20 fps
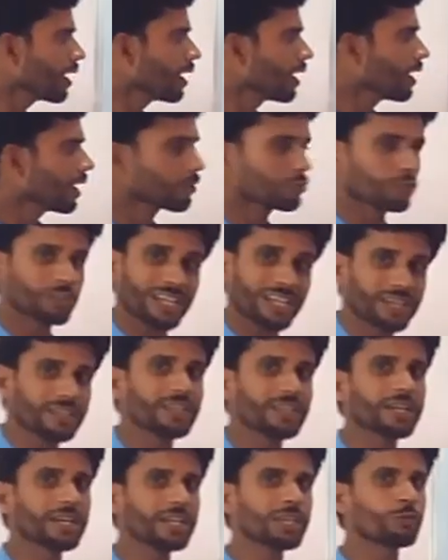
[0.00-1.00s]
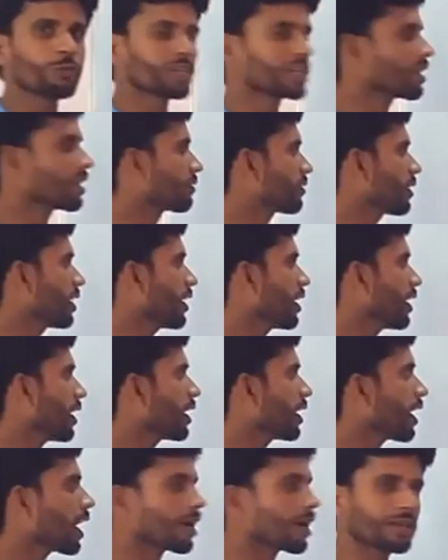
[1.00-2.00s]
So technically we can say
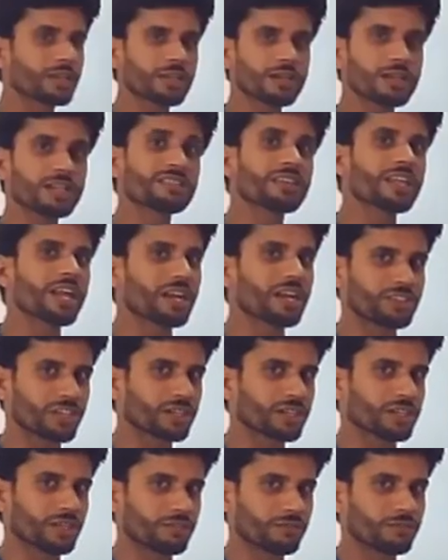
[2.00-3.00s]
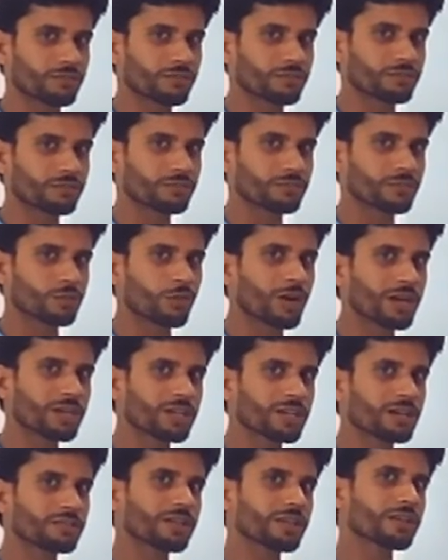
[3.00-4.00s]
an article is an adjective.
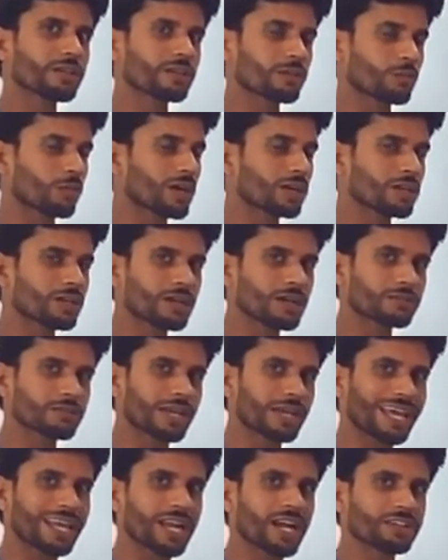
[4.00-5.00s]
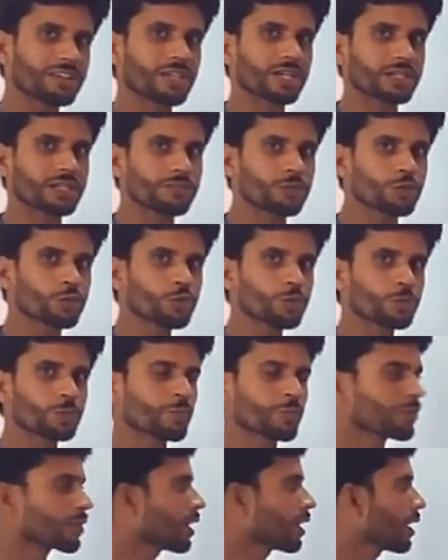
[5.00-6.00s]
What does an adjective do?
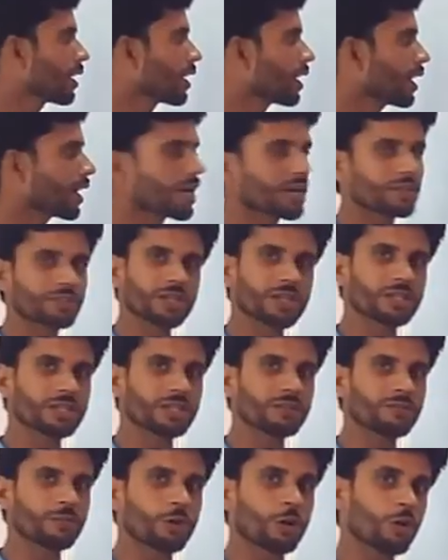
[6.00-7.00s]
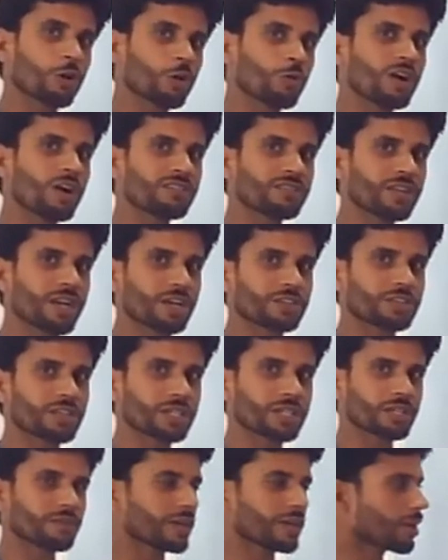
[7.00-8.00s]
An adjective, or what is an
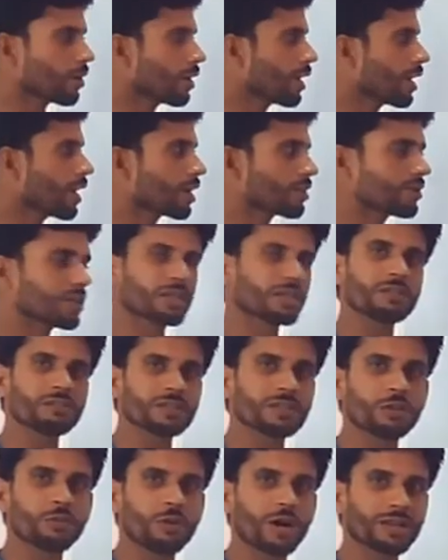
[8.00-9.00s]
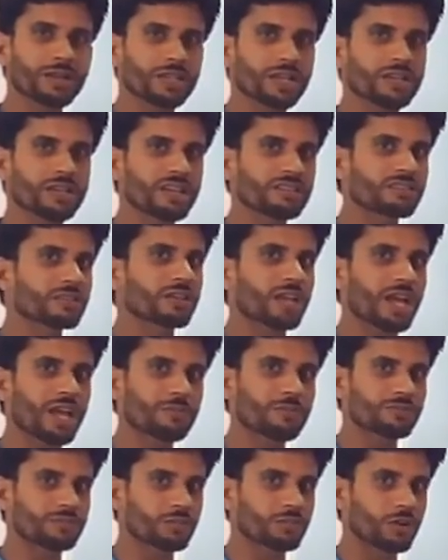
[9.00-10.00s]
adjective? An adjective is a word that
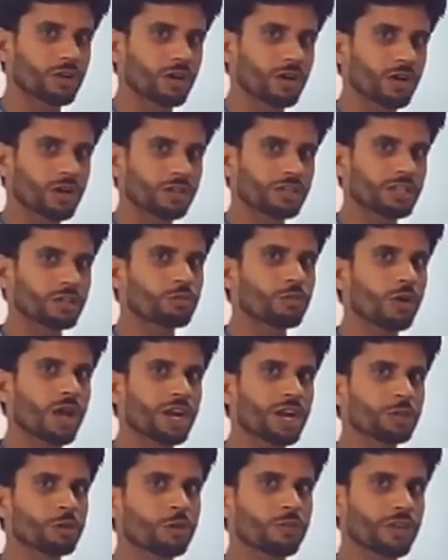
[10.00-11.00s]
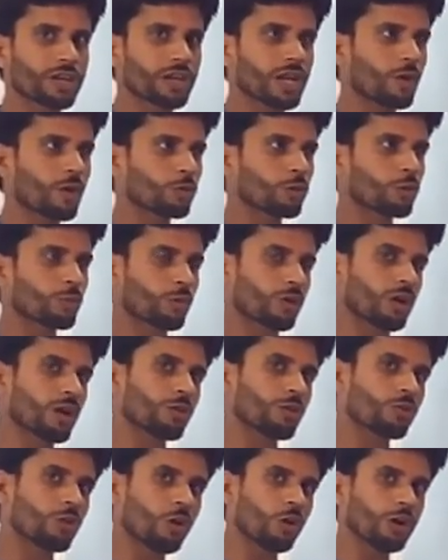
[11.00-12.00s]
describes the quality of a noun or
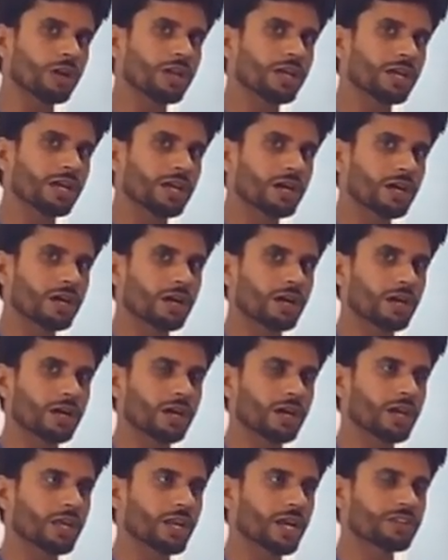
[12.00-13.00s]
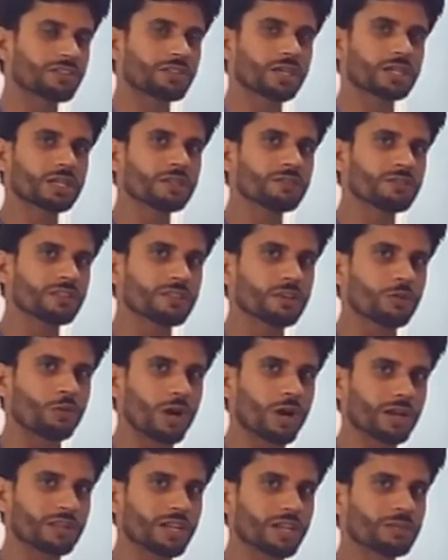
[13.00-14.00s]
pronoun, or an adjective is a
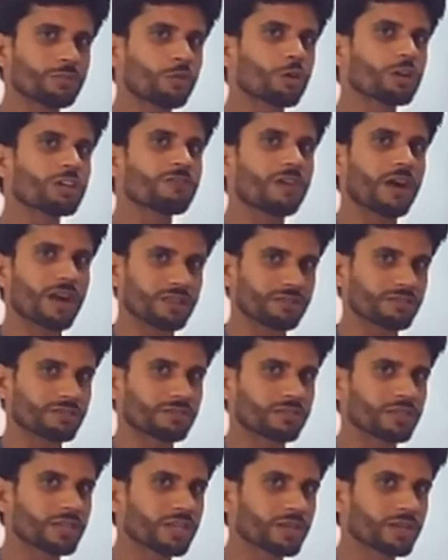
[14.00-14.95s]
word that modifies